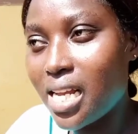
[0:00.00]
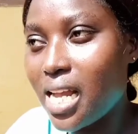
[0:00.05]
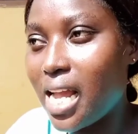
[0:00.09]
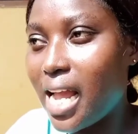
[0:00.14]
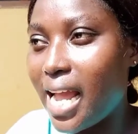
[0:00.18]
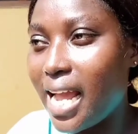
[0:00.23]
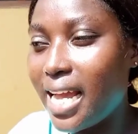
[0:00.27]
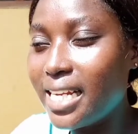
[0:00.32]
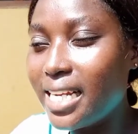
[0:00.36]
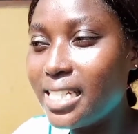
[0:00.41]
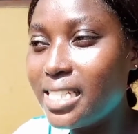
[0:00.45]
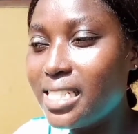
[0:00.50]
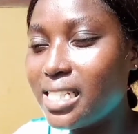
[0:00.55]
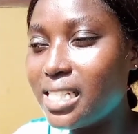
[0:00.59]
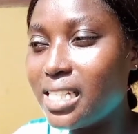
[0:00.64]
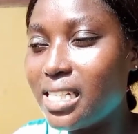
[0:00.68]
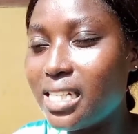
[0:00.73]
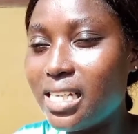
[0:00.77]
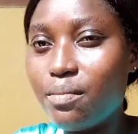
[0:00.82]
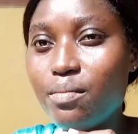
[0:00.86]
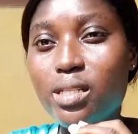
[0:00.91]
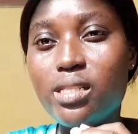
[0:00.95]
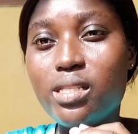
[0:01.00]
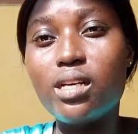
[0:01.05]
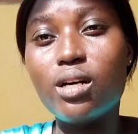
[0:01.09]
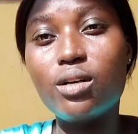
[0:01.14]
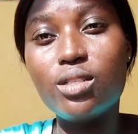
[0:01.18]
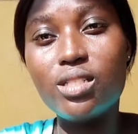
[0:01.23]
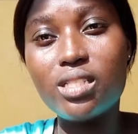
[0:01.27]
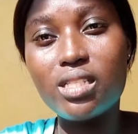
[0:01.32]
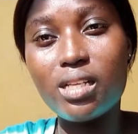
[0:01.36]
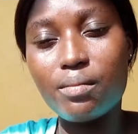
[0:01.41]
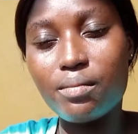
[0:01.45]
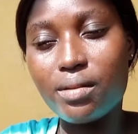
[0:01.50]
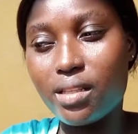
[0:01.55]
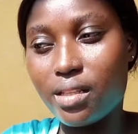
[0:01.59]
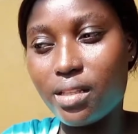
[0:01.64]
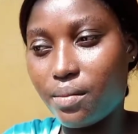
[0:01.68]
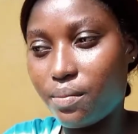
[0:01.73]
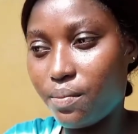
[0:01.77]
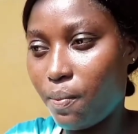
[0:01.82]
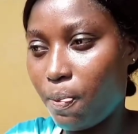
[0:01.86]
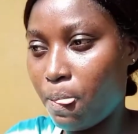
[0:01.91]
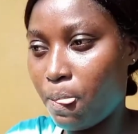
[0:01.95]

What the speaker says: And let me tell you something.